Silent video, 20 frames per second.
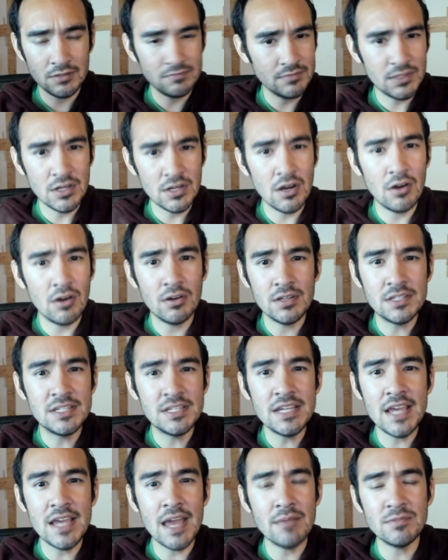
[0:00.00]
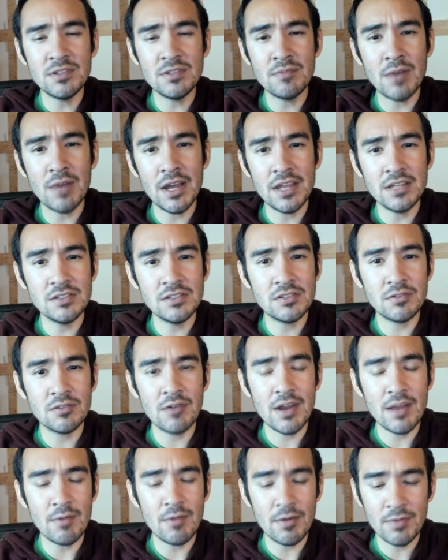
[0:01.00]
DMs in my
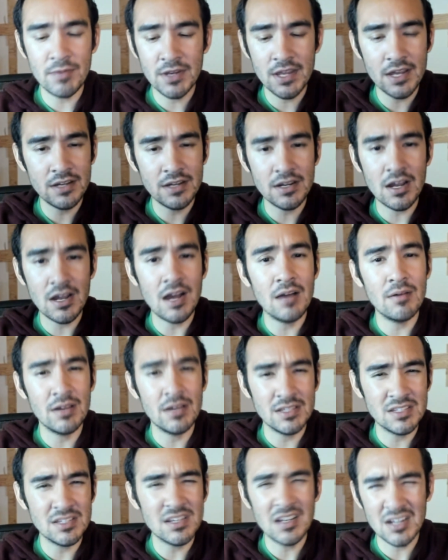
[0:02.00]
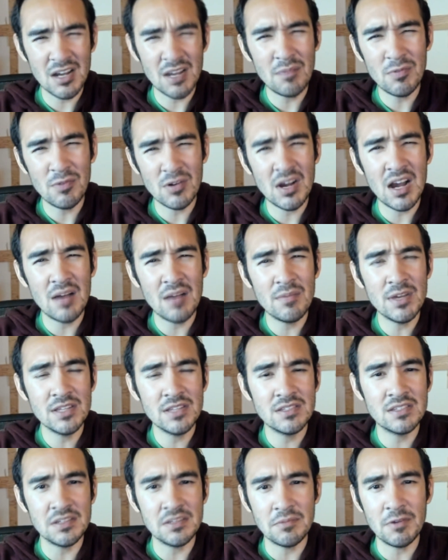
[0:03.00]
Instagram. I've been getting a couple
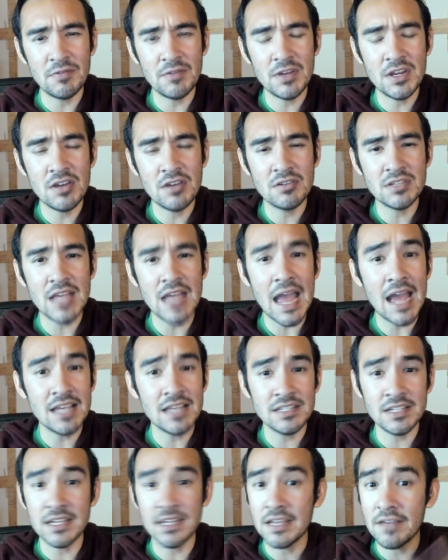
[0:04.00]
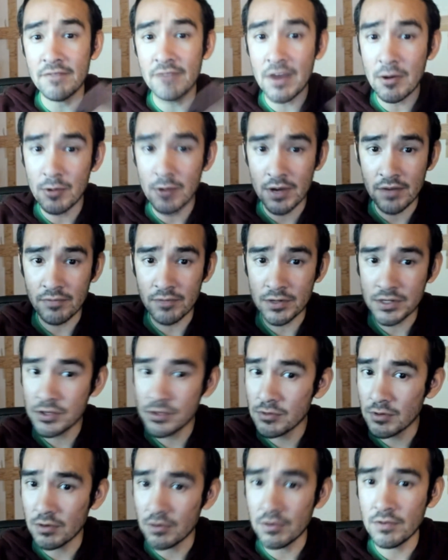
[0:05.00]
comments in my videos asking if I would ever
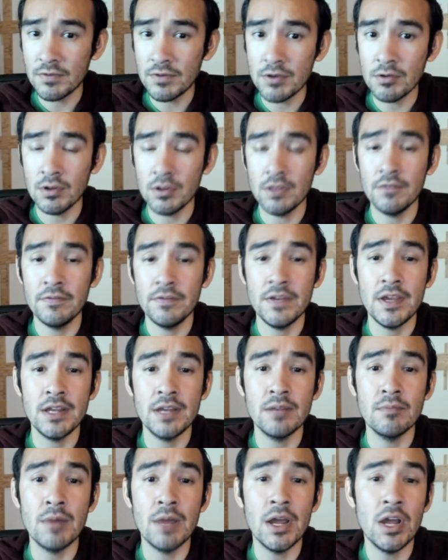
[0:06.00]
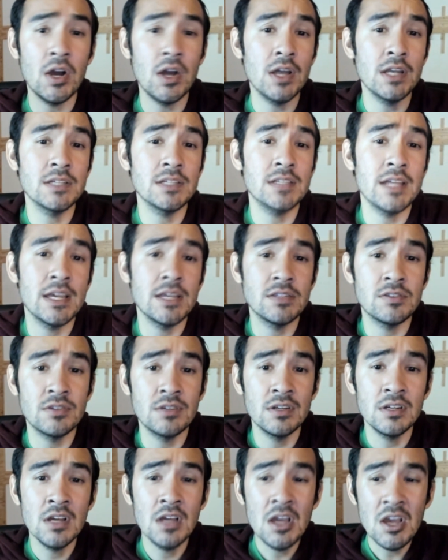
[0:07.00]
do a review on the Fate, and my honest
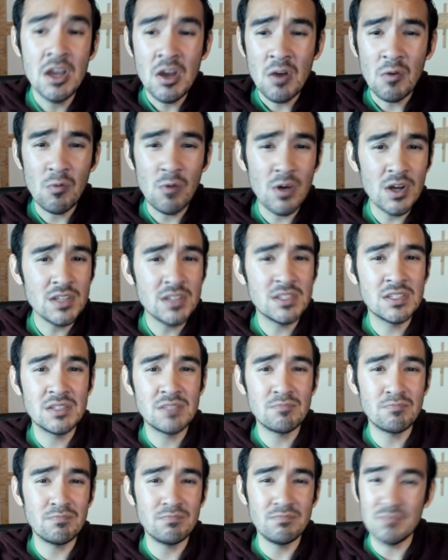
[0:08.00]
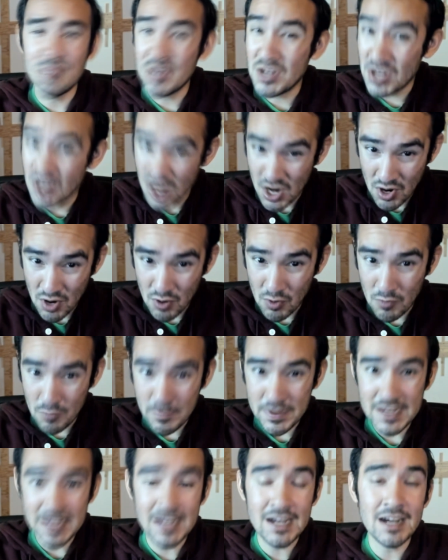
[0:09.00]
answer was no,
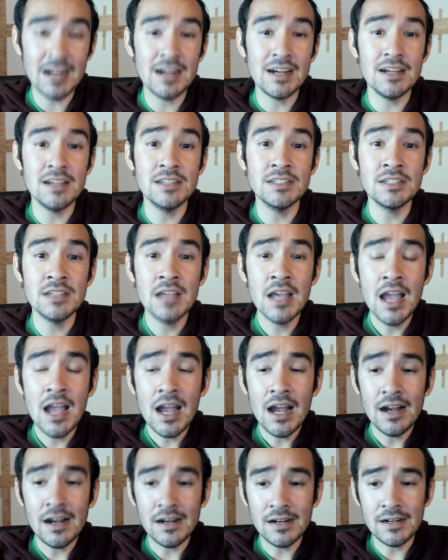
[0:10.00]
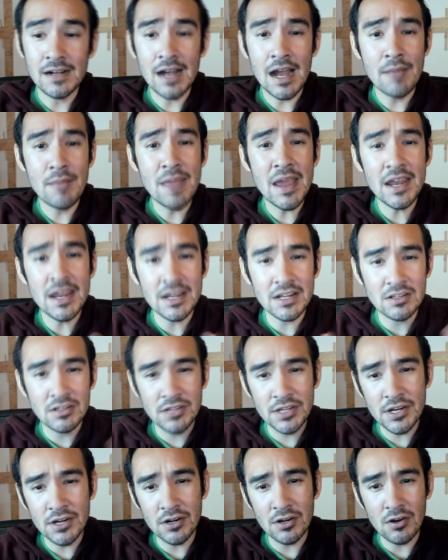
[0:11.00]
because I made it
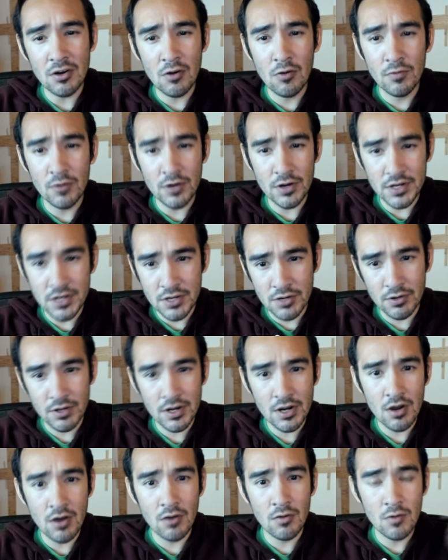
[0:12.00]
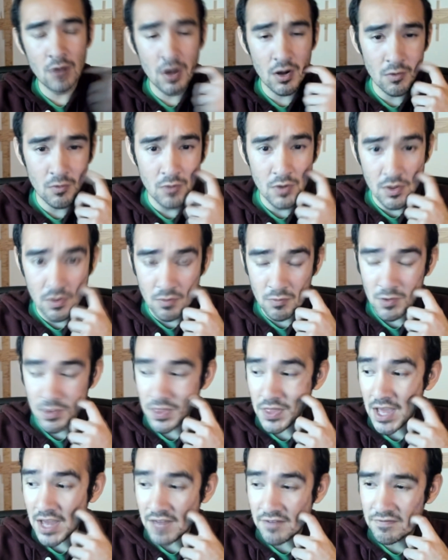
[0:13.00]
clear over a year ago with
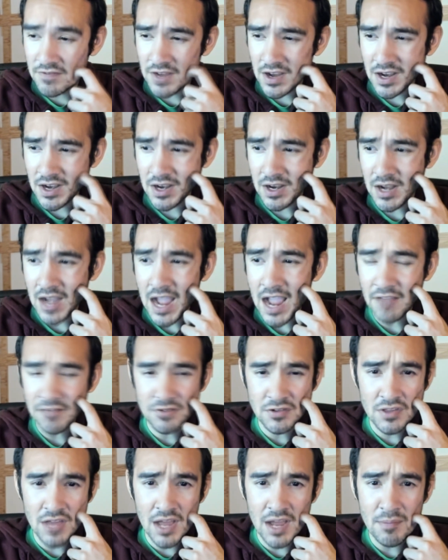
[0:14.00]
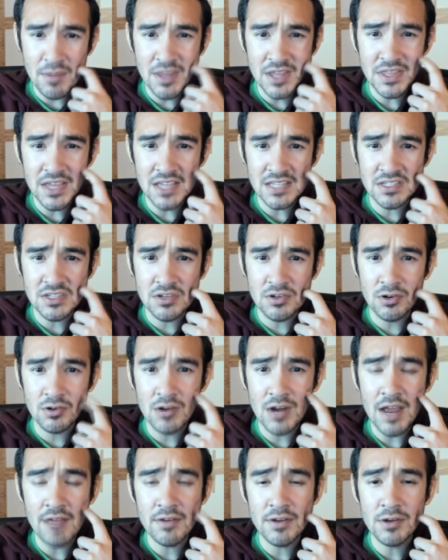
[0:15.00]
that after I made that Zero
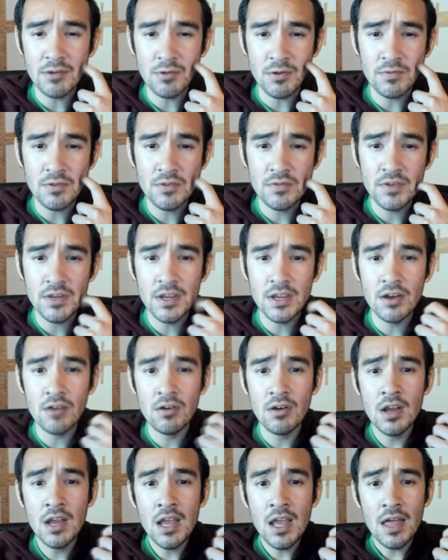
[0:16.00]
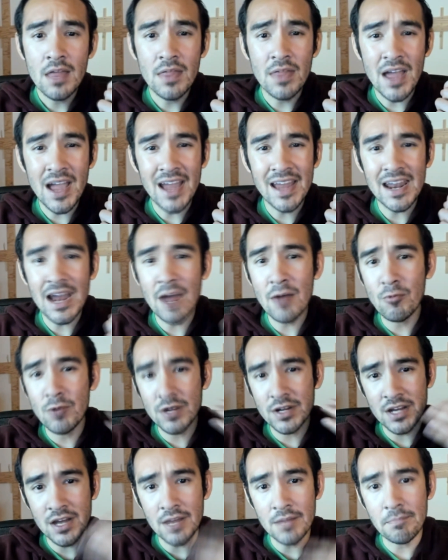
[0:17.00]
Gravity review video that I
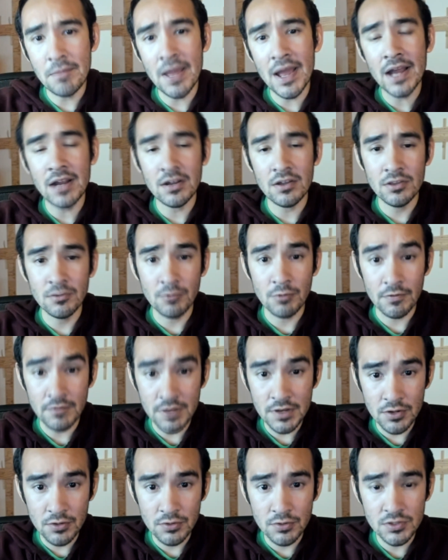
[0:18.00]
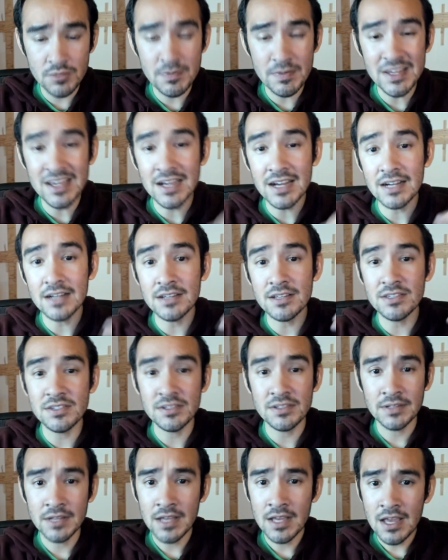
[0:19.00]
would cut back on the reviews
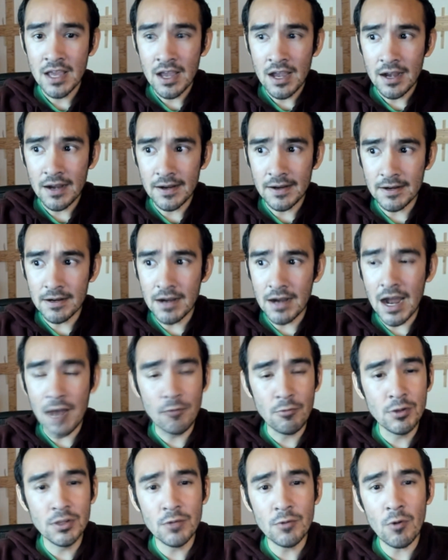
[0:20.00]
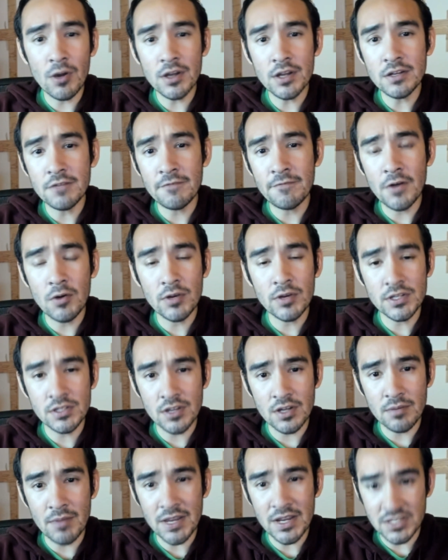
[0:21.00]
because I really wanted to focus
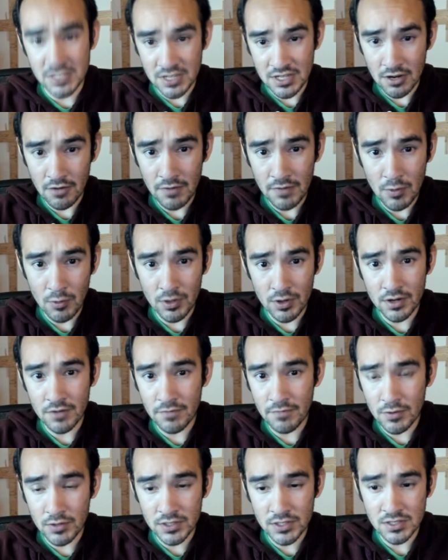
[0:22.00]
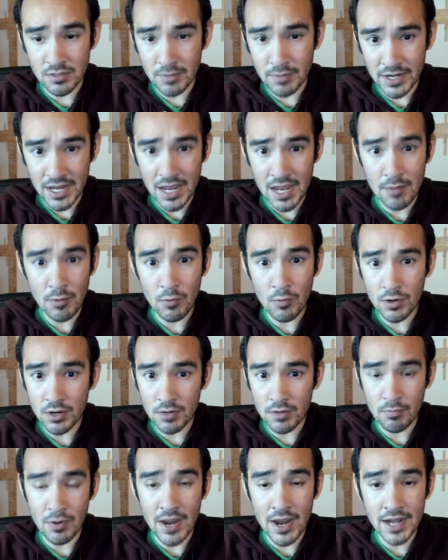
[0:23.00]
on myself. I wanted to focus on my game. I wanted
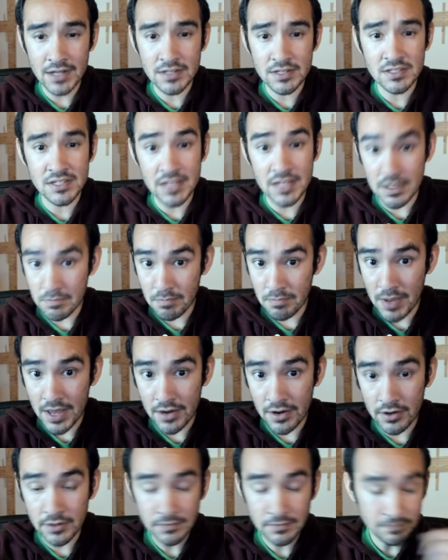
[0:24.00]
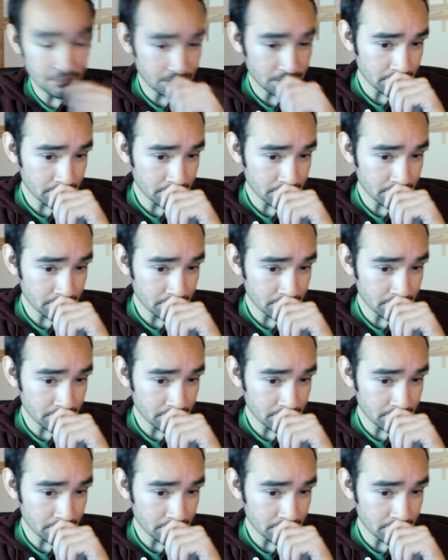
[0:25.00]
to practice, get better,